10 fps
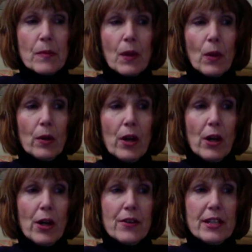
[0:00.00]
Or
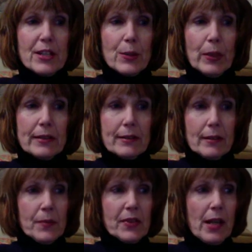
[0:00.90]
are these
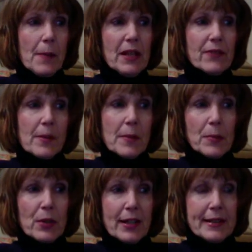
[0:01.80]
wisdoms coming from a
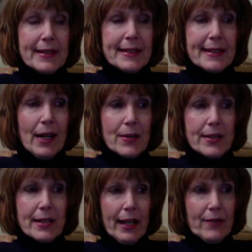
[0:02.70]
process
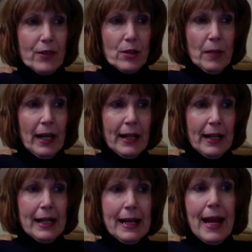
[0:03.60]
outside of her
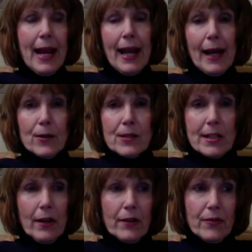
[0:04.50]
body,
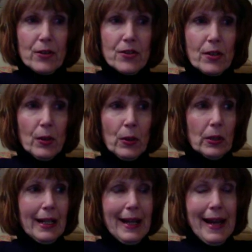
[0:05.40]
outside of her
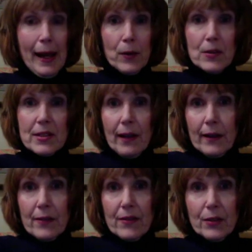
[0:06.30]
soul, outside
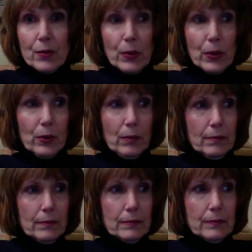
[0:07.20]
of this room?
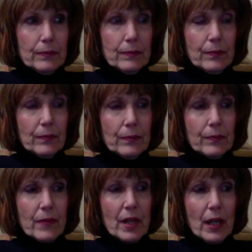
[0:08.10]

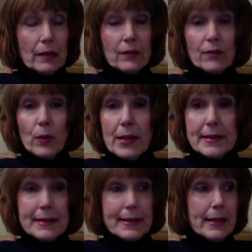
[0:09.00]
The voice
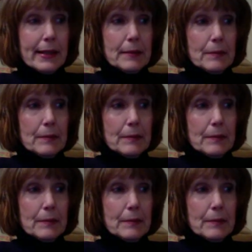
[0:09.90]
said,